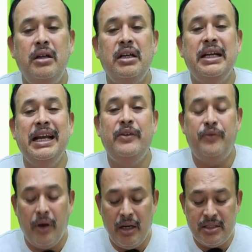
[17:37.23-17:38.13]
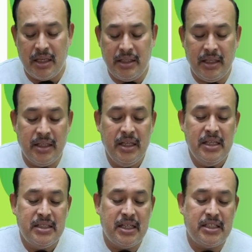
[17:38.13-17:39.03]
it falls under
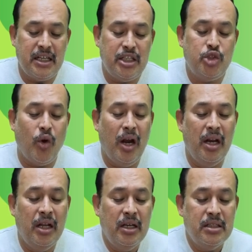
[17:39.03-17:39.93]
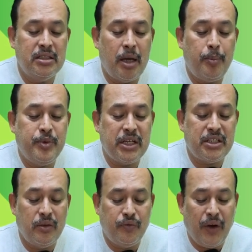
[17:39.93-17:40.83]
section 12 subsection
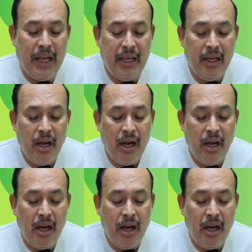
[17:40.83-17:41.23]
5